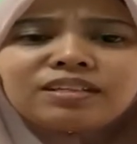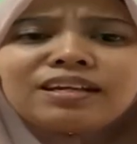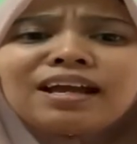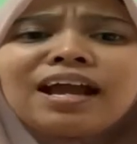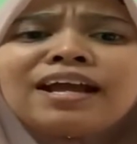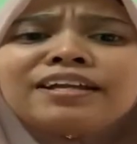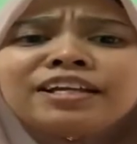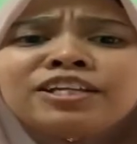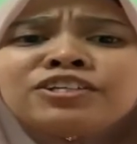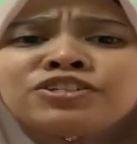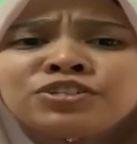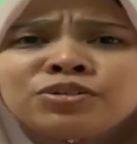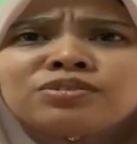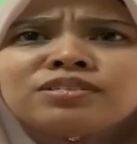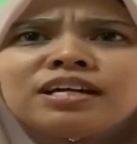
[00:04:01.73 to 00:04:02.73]
and it
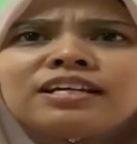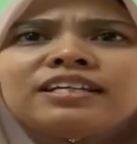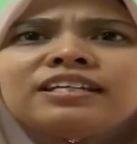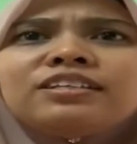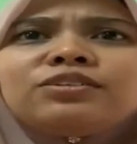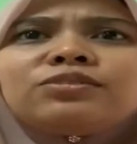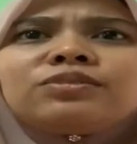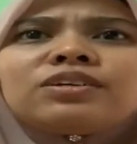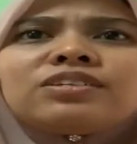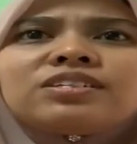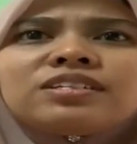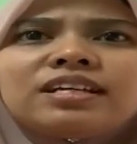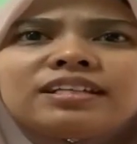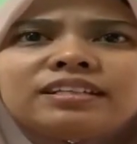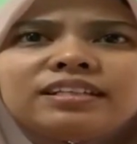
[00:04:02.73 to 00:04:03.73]
shows that in
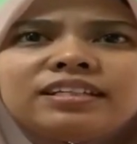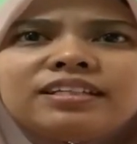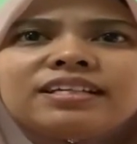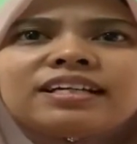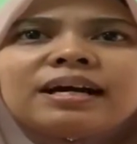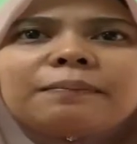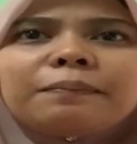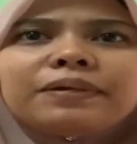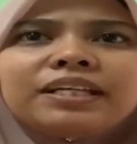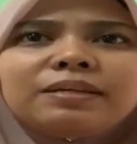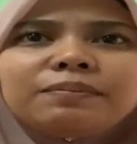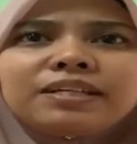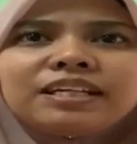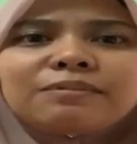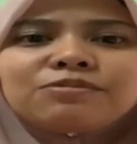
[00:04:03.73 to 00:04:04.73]
2019 the company
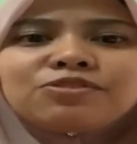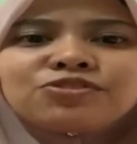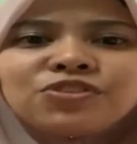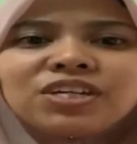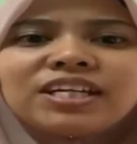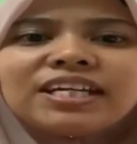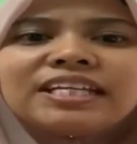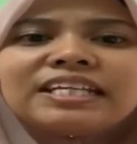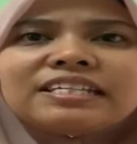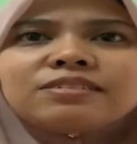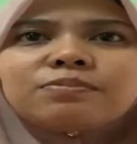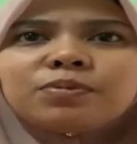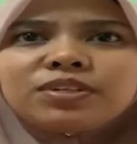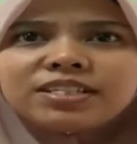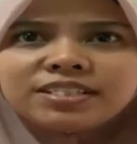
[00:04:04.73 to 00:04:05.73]
becomes strict in its
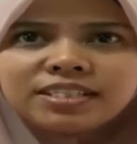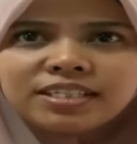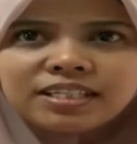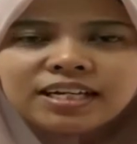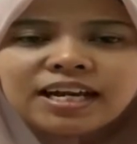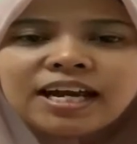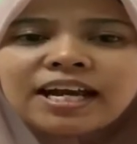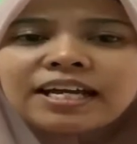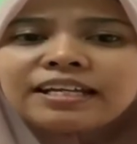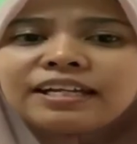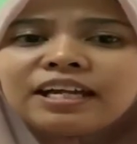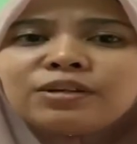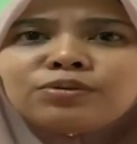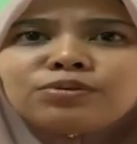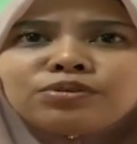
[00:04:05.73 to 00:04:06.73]
policy.
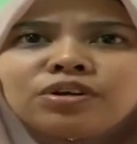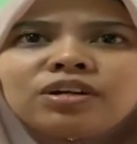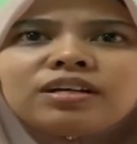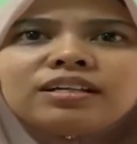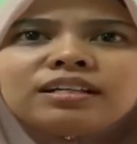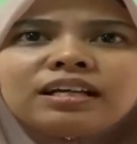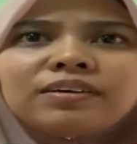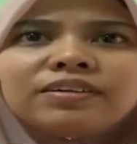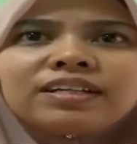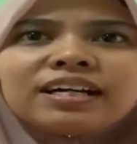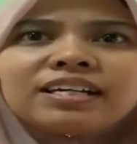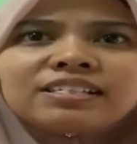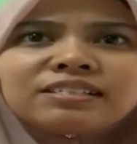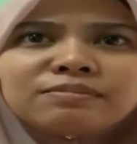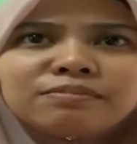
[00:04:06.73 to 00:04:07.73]
They do not allow the
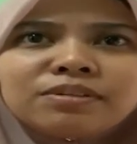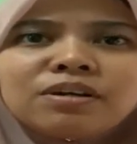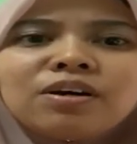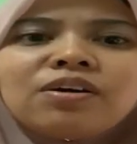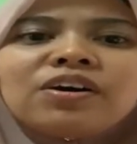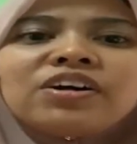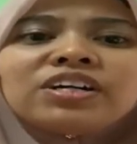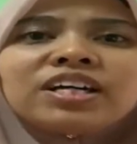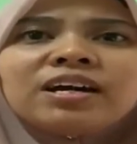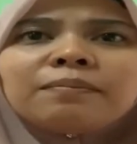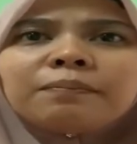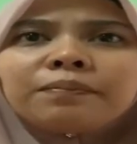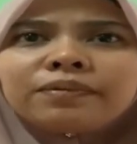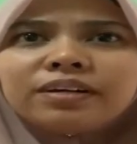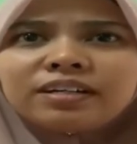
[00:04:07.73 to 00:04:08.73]
customer or account
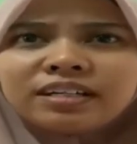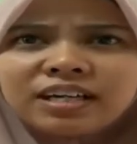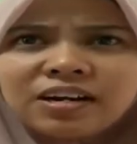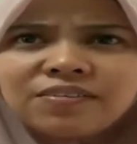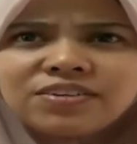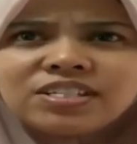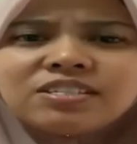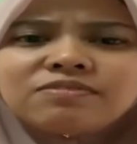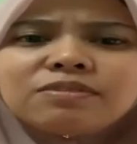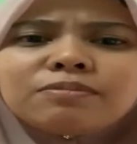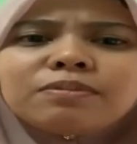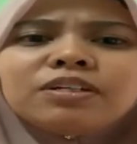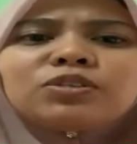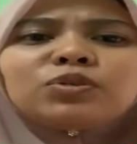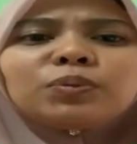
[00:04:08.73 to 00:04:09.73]

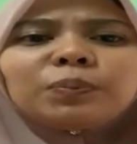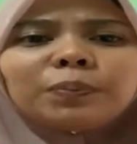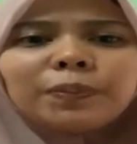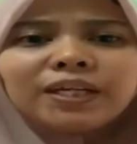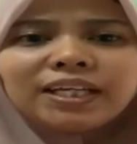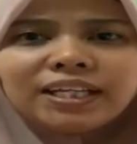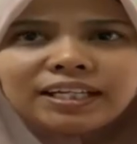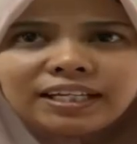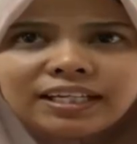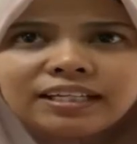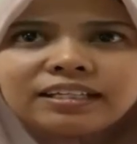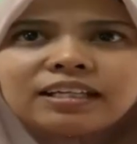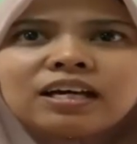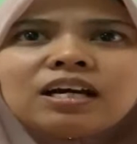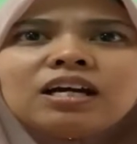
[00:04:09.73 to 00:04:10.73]
receivable to pay
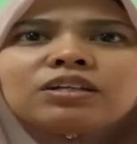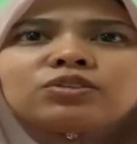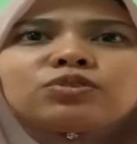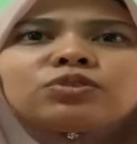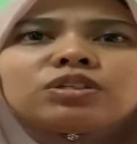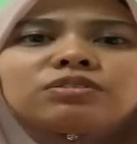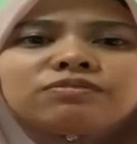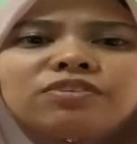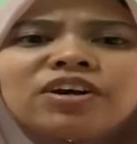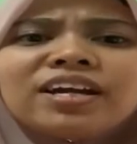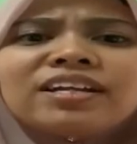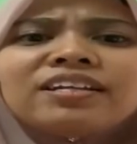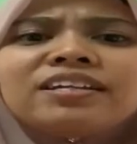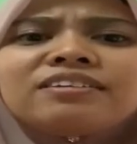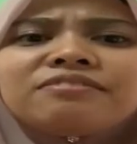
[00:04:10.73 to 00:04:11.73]
late to avoid
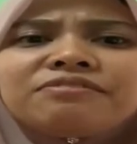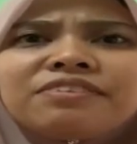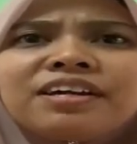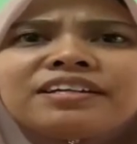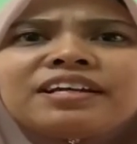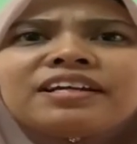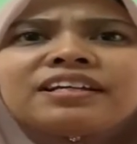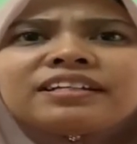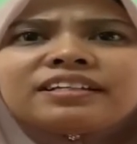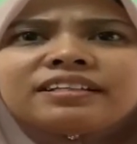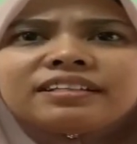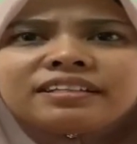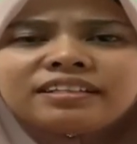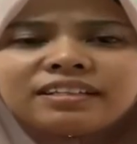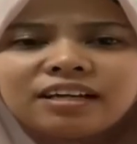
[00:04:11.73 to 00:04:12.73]
any effect
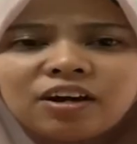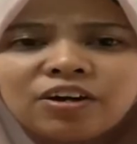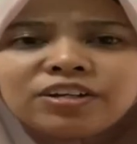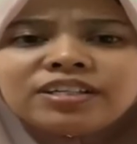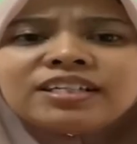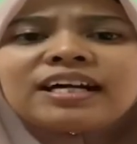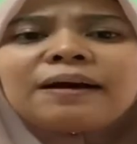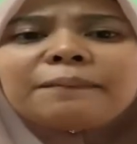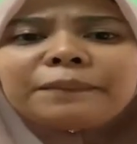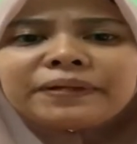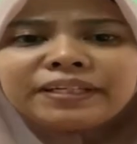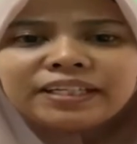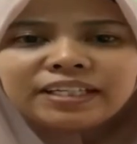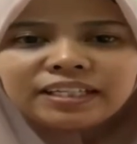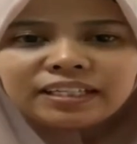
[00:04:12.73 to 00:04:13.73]
on the
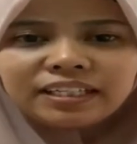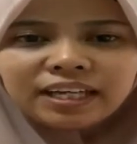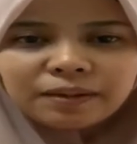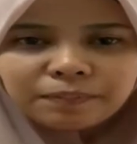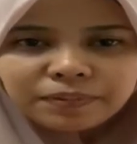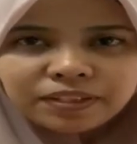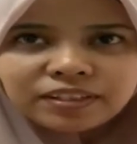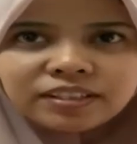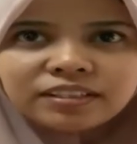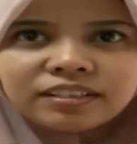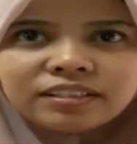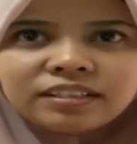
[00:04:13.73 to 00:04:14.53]
company capital.